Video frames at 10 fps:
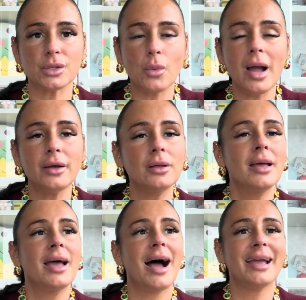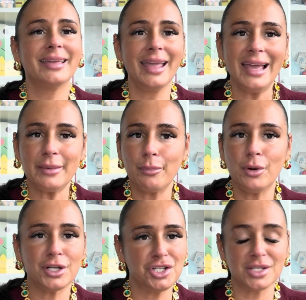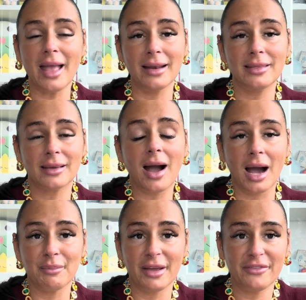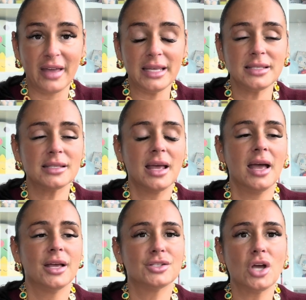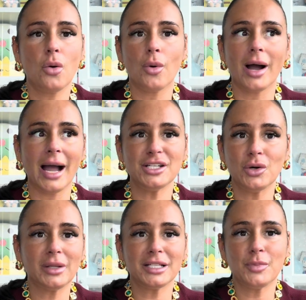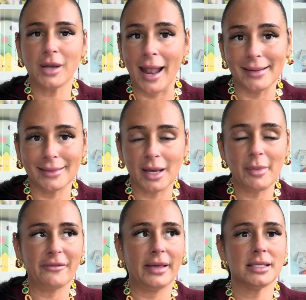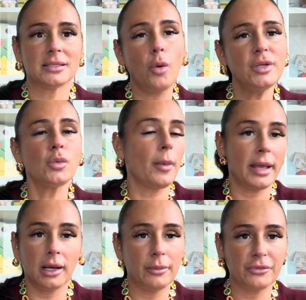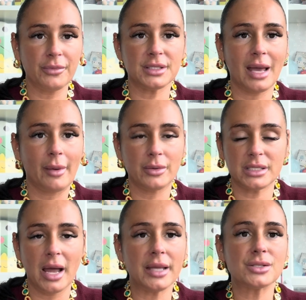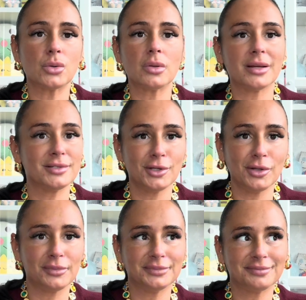in a while. I can't put just anything on my face. So I don't like to put anything on my face. Always wore makeup from the time I was in high school until